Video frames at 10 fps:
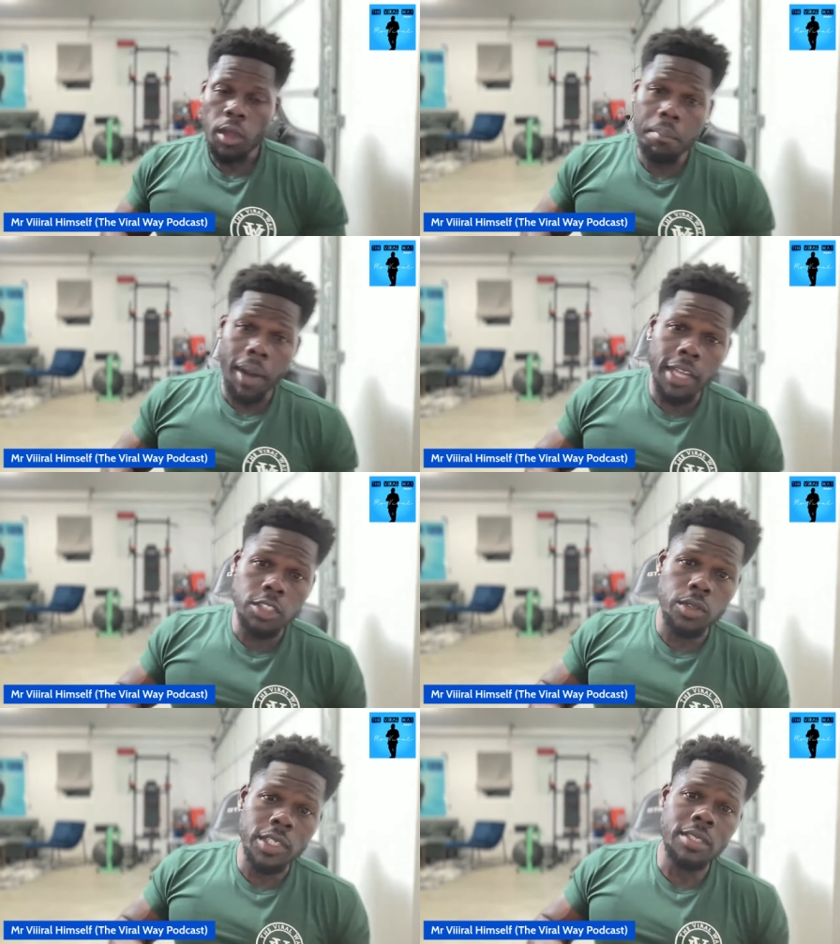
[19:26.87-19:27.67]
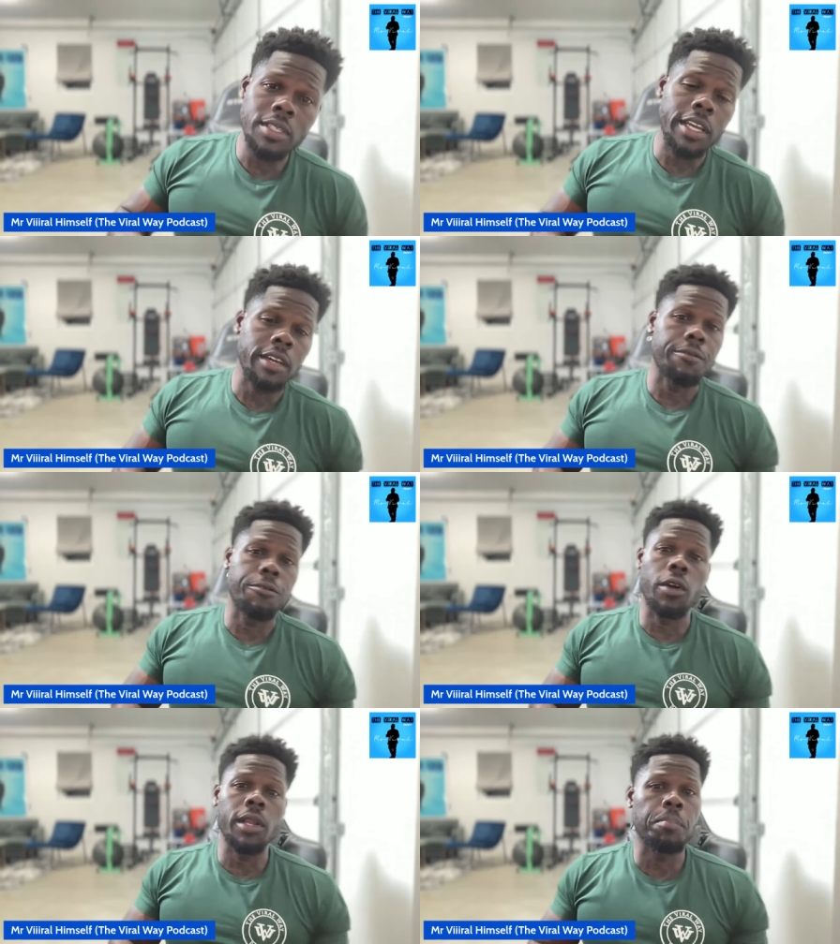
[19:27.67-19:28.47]
Mind you, this nigga
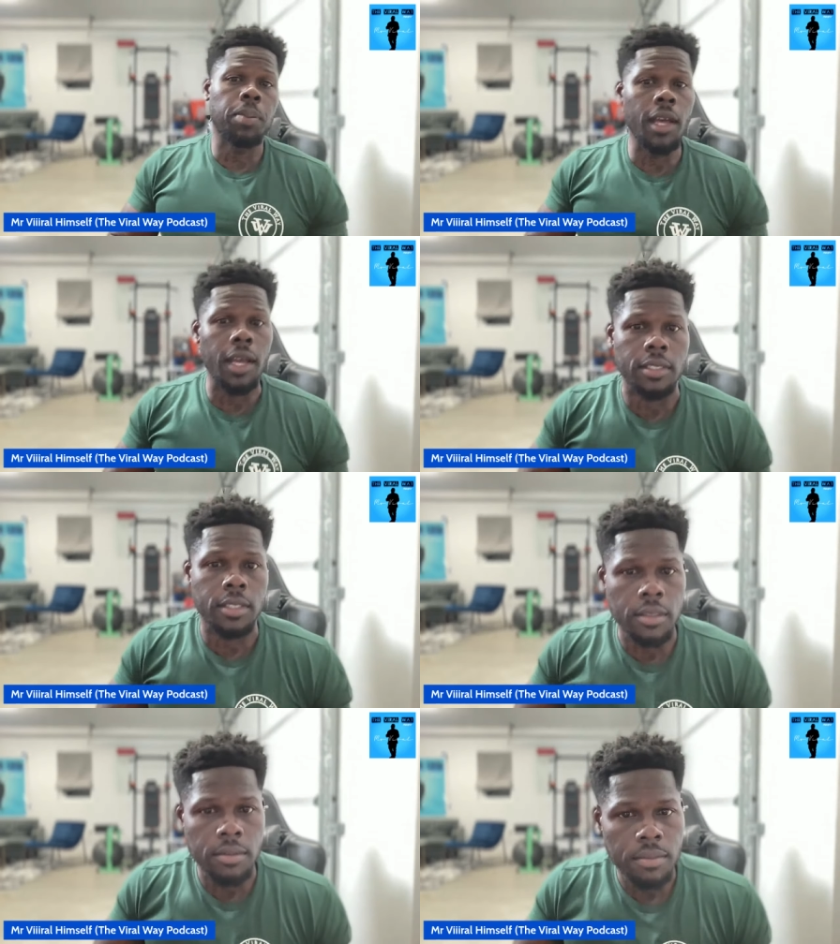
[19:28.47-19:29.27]
forty plus.